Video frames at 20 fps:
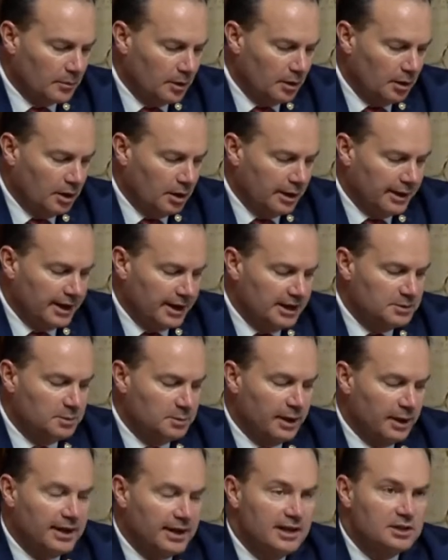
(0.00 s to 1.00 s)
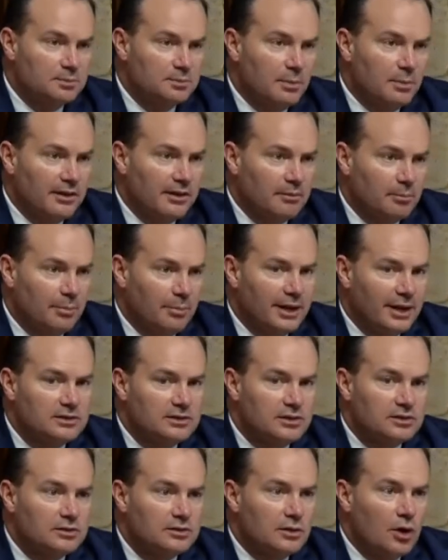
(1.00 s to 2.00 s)
on a case-by-case
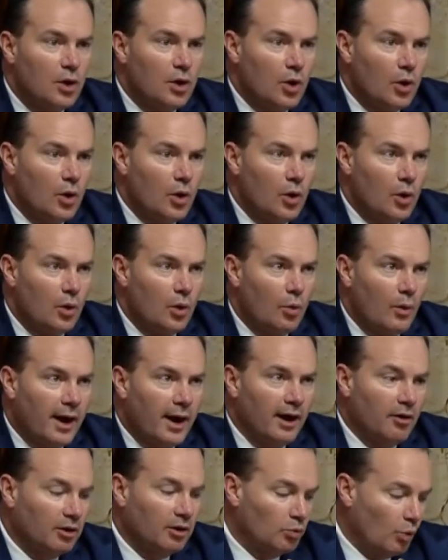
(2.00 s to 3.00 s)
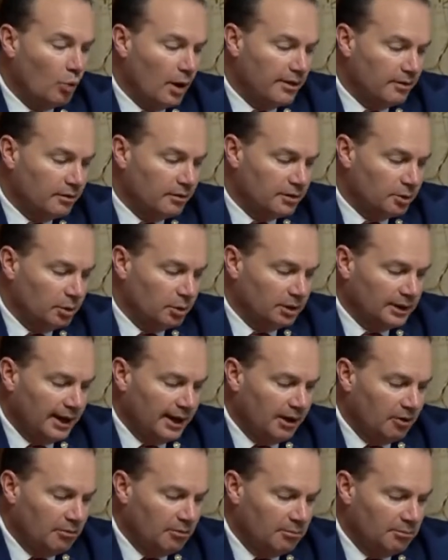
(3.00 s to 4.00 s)
basis where and whether to
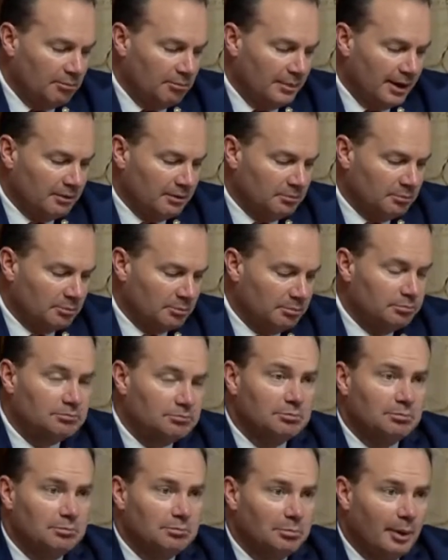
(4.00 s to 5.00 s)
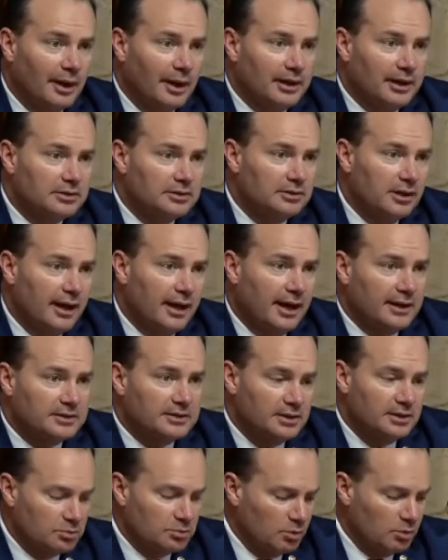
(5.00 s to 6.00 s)
allow mountain bikes to
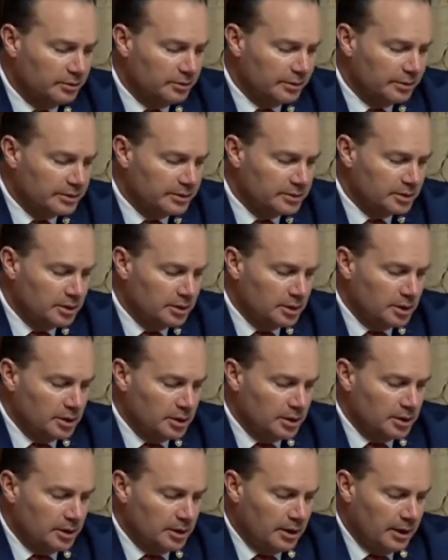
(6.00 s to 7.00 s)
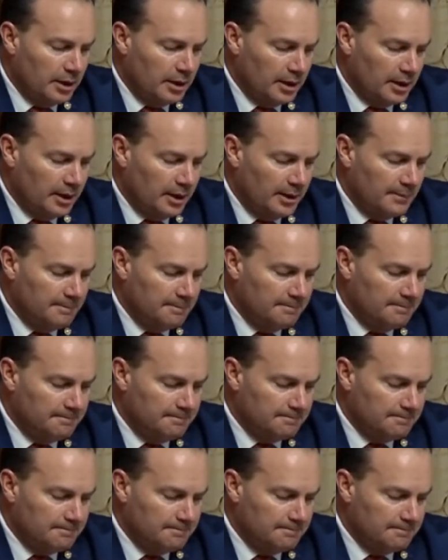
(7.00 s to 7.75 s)
access wilderness. I'd